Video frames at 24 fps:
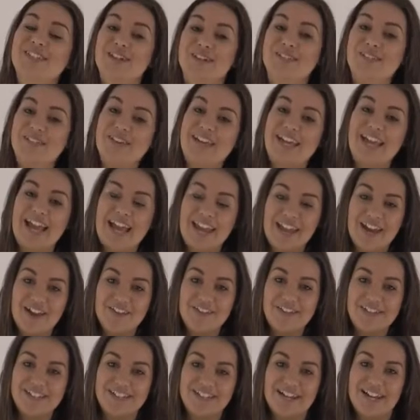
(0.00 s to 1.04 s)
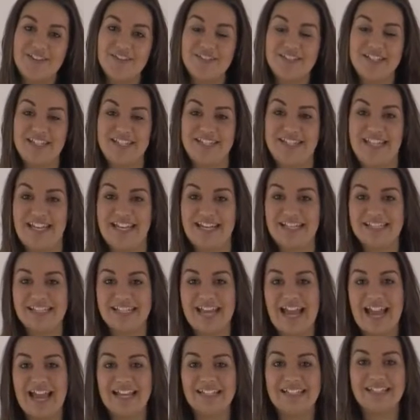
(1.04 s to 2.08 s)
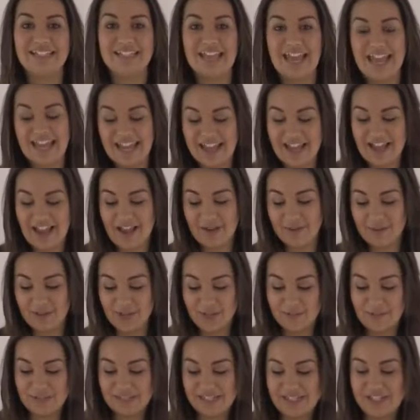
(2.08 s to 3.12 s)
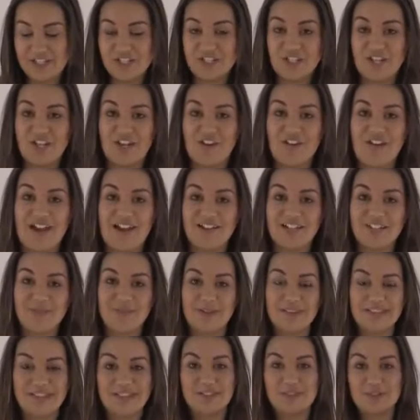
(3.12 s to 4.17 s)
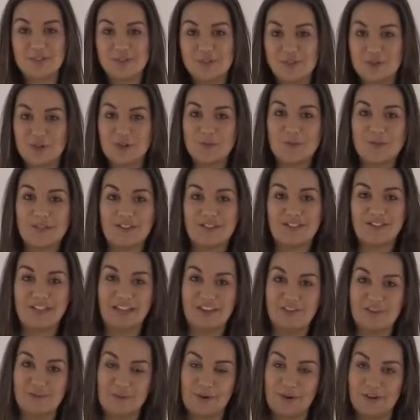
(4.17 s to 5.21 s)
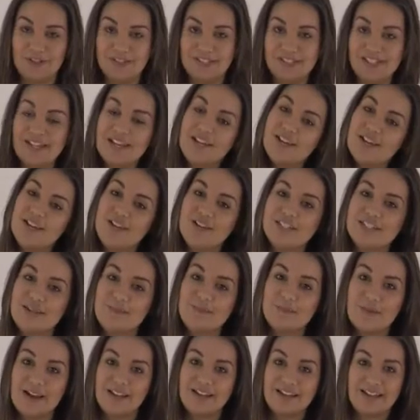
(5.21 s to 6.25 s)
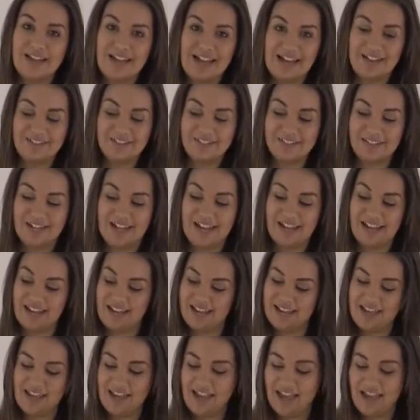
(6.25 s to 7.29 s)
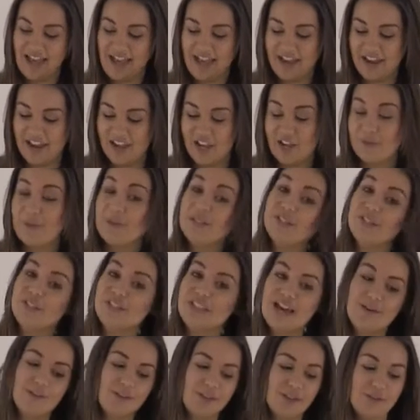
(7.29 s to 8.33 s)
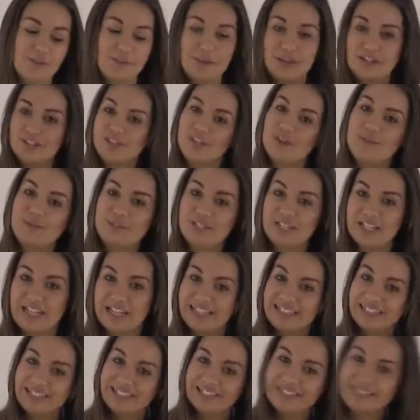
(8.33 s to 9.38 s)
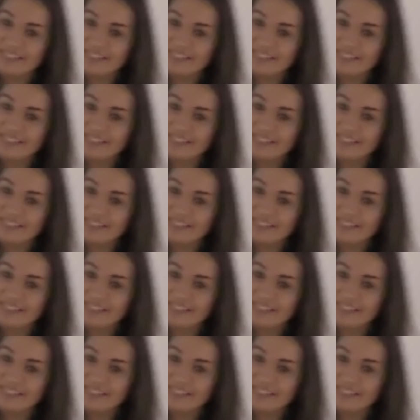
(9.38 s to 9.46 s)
Sophie and I'm a designer for Sizzix, and today I'm going to be teaching you how to make this adorable little gift box using my little house die, and I'm going to be doing that with a Big Shot machine.